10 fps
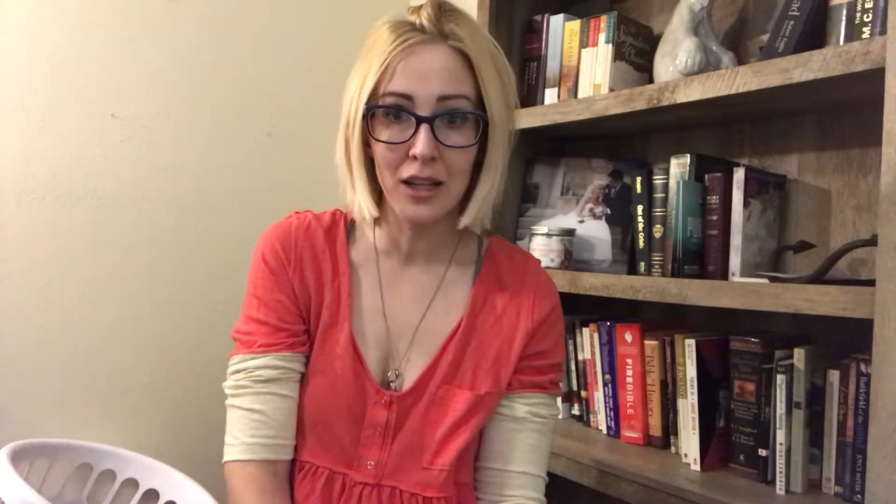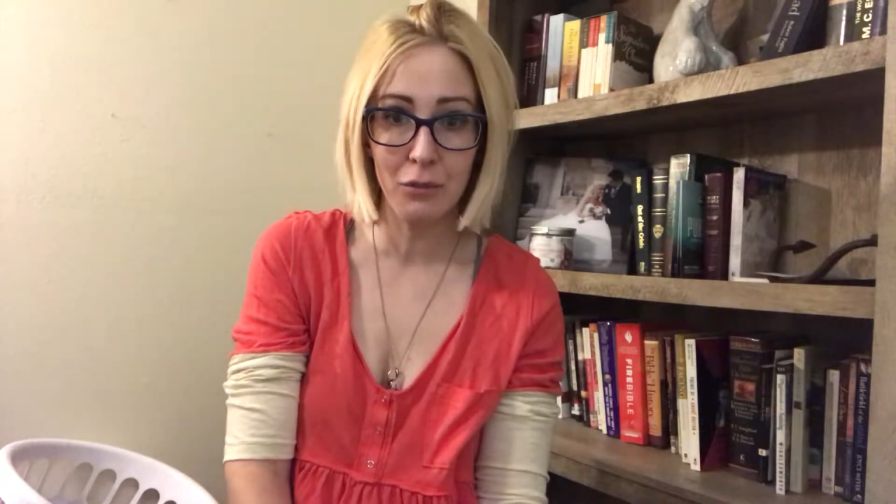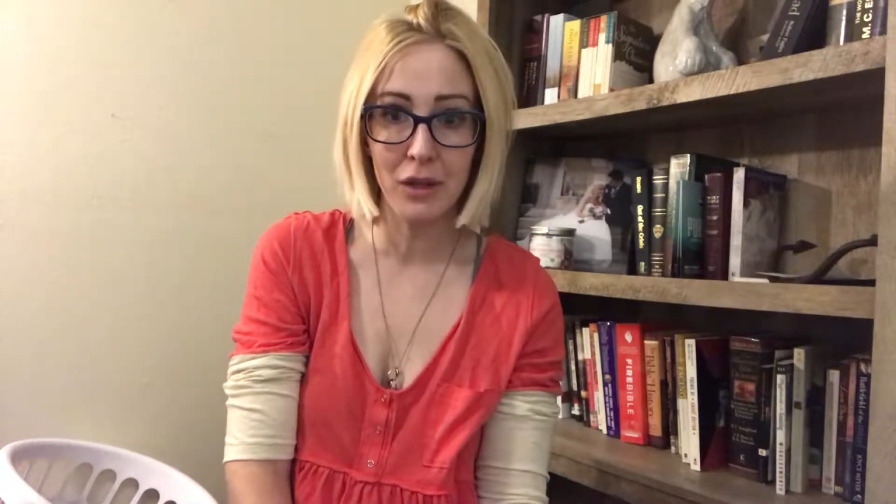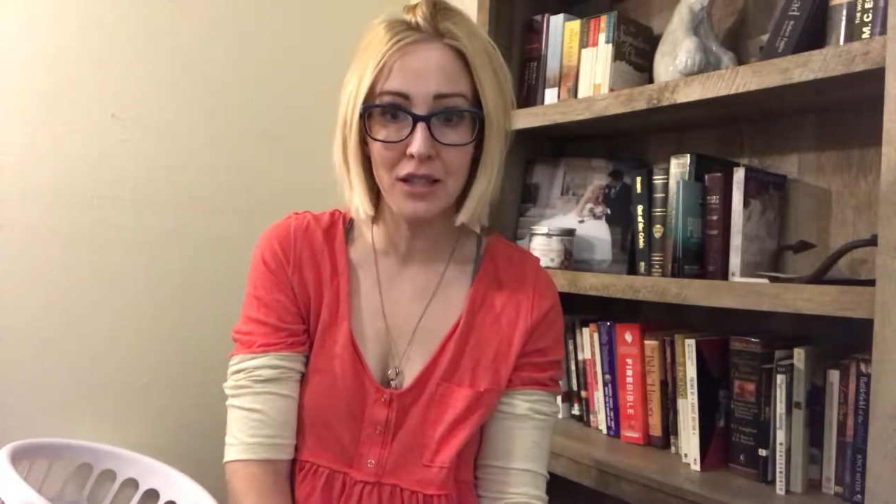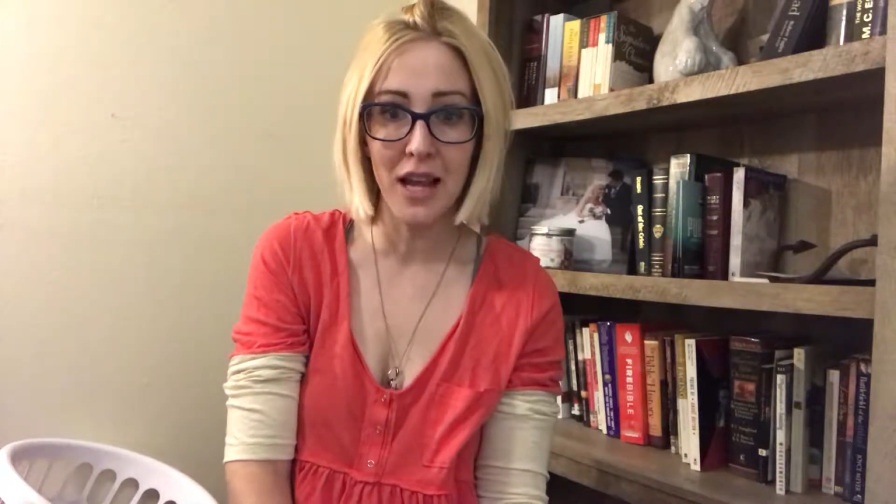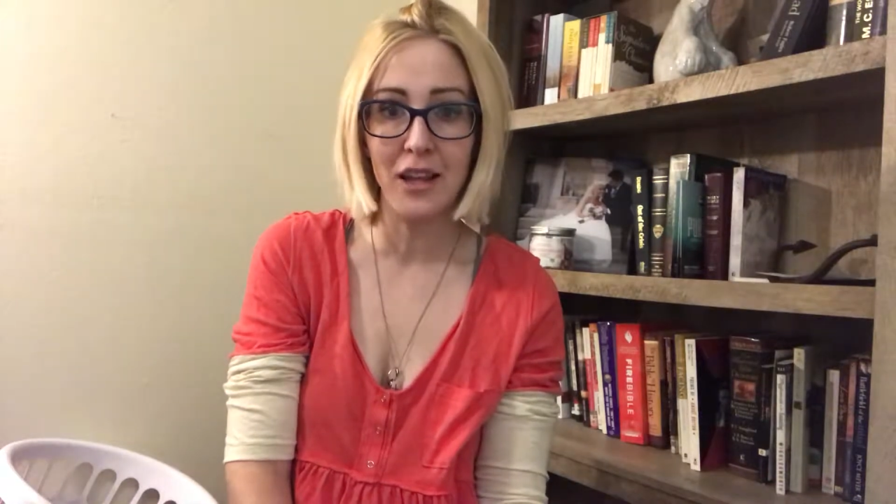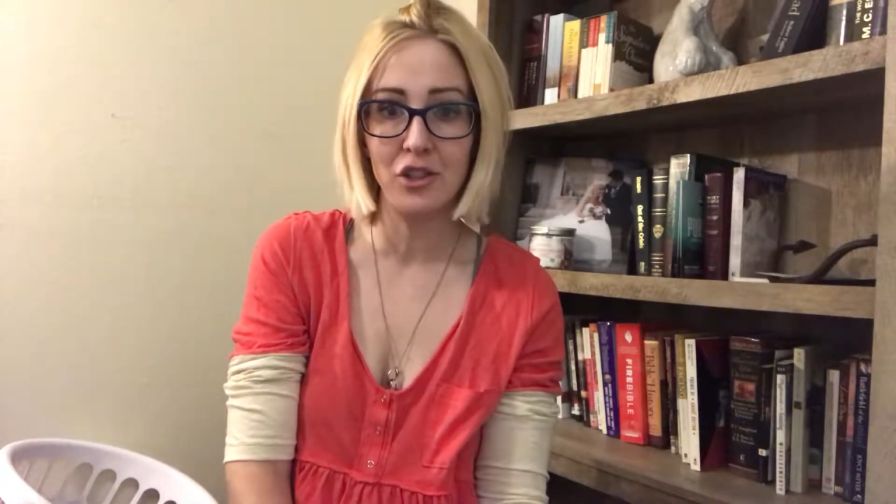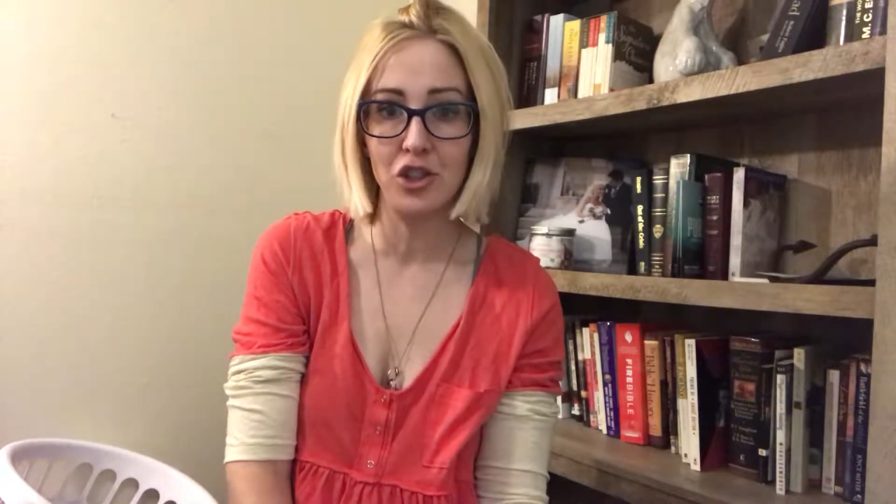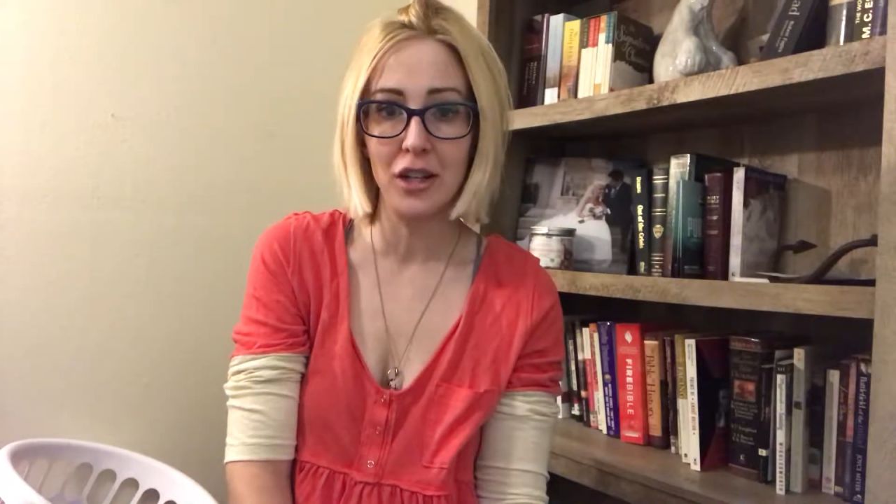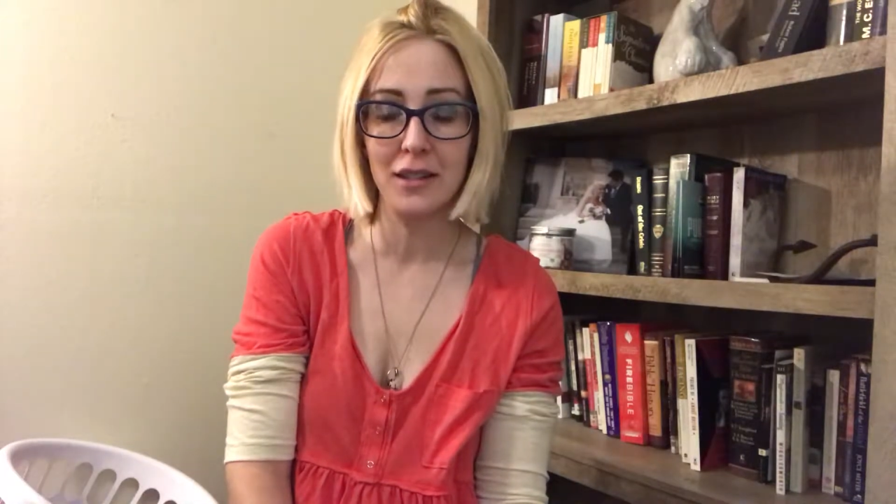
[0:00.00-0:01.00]
can be
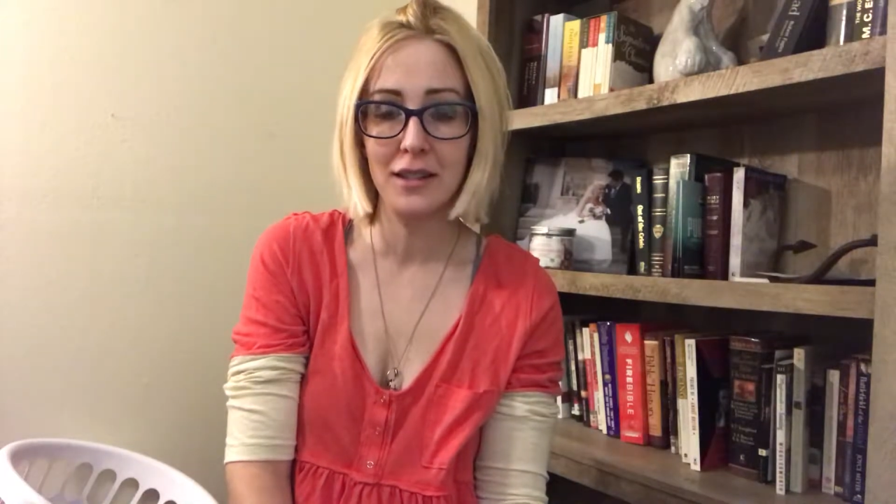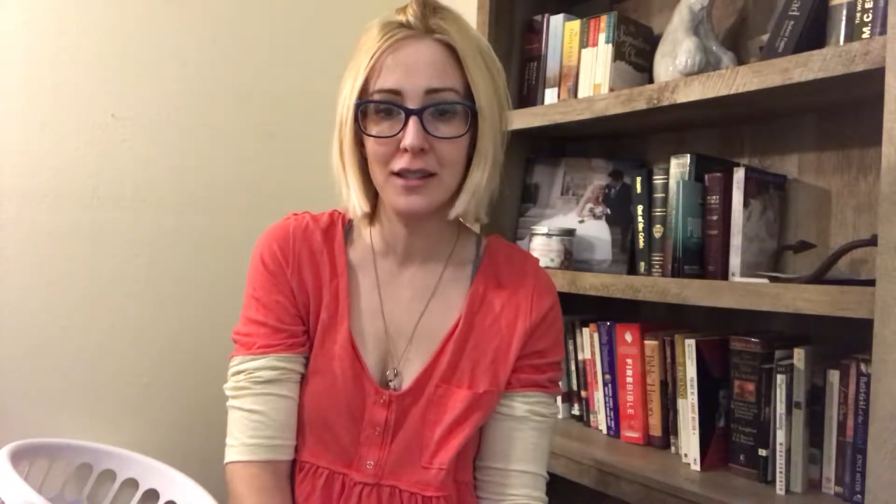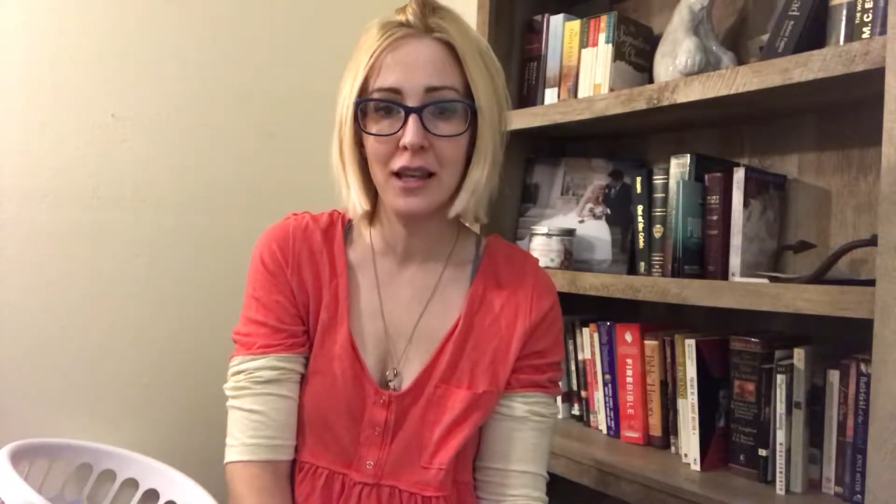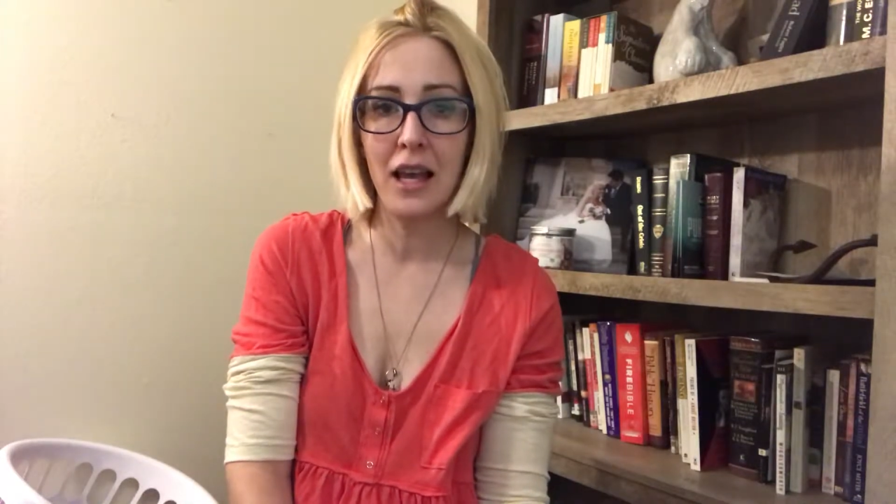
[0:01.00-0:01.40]
dangerous.